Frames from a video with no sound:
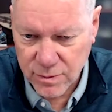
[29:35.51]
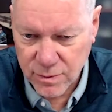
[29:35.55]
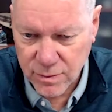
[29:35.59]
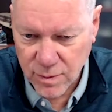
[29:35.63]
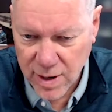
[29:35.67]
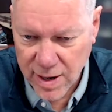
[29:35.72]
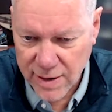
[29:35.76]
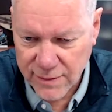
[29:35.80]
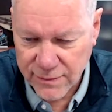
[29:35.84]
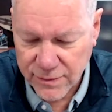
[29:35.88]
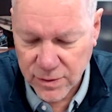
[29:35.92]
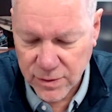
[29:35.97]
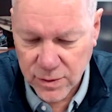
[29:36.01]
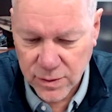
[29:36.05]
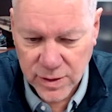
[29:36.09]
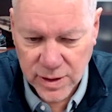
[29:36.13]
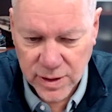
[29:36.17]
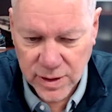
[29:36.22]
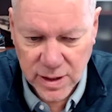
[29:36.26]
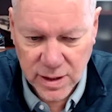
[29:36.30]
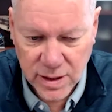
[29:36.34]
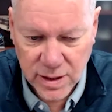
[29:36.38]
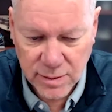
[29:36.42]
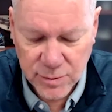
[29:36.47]
rifle and
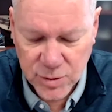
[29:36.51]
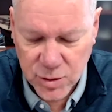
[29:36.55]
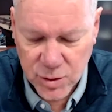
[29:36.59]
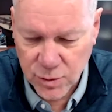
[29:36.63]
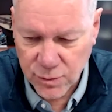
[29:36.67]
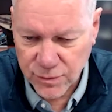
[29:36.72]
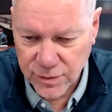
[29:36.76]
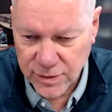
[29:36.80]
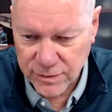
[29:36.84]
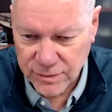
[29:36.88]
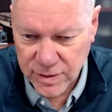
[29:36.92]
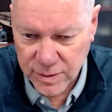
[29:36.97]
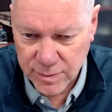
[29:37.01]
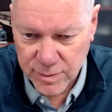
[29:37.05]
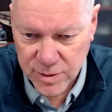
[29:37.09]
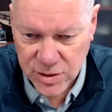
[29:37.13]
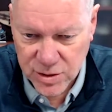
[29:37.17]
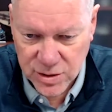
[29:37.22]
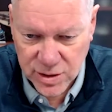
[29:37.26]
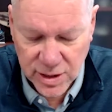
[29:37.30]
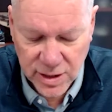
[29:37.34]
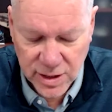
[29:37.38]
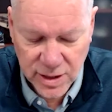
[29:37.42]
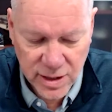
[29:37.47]
the M250
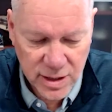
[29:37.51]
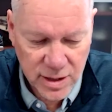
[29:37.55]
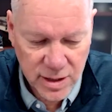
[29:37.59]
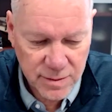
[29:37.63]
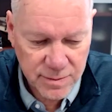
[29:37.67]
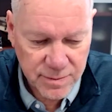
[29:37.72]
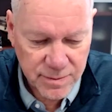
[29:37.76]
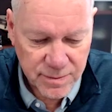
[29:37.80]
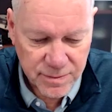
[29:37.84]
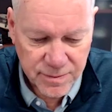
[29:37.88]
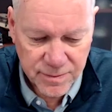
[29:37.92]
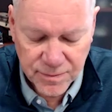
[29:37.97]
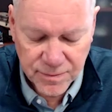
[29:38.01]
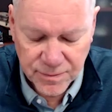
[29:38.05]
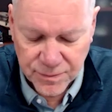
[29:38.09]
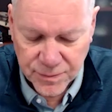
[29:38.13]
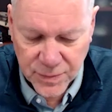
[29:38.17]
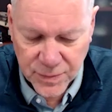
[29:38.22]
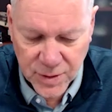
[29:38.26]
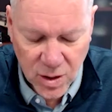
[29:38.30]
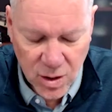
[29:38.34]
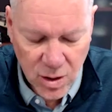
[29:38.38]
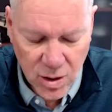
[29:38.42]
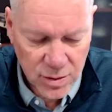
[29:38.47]
machine gun,
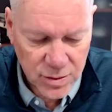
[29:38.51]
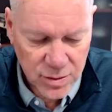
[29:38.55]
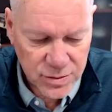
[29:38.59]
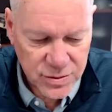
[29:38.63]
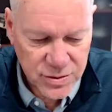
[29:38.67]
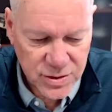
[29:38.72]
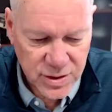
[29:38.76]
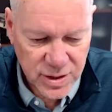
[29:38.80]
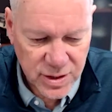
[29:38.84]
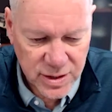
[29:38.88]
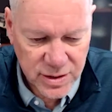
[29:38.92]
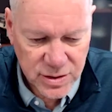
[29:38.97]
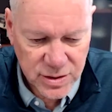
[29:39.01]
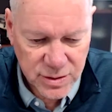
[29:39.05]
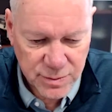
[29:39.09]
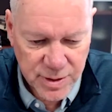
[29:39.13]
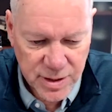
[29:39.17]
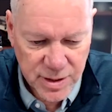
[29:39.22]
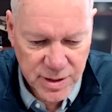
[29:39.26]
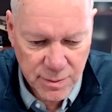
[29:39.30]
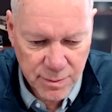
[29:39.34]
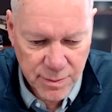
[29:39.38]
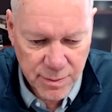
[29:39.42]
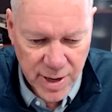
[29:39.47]
all those things. I mean,
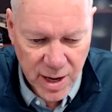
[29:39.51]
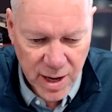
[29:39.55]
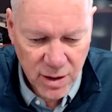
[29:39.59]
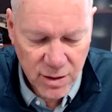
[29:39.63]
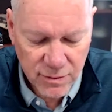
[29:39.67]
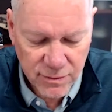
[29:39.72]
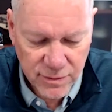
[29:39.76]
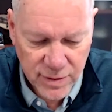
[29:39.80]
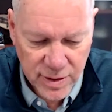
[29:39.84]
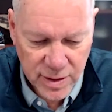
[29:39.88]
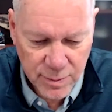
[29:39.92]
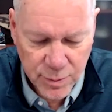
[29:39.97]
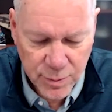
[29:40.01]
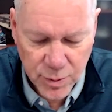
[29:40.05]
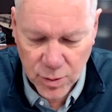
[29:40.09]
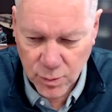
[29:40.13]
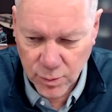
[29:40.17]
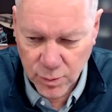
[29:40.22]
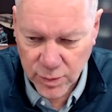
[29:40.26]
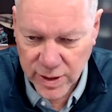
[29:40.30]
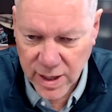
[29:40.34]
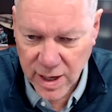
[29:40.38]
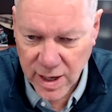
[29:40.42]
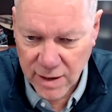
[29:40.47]
the amount of
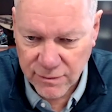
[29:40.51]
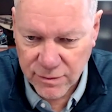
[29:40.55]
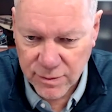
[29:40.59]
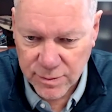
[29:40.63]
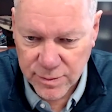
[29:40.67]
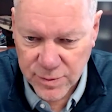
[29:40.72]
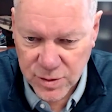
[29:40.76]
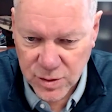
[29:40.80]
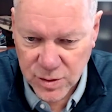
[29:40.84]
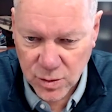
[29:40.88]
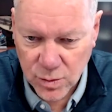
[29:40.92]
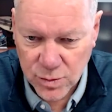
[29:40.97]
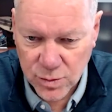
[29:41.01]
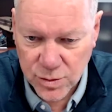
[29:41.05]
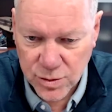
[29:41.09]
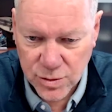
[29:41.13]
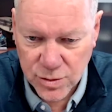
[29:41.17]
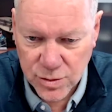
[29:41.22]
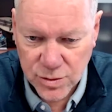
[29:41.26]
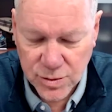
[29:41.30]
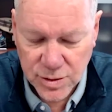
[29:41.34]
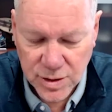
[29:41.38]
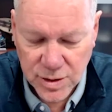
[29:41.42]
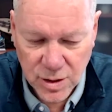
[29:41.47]
input we got from
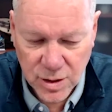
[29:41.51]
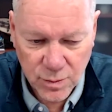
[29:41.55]
soldiers,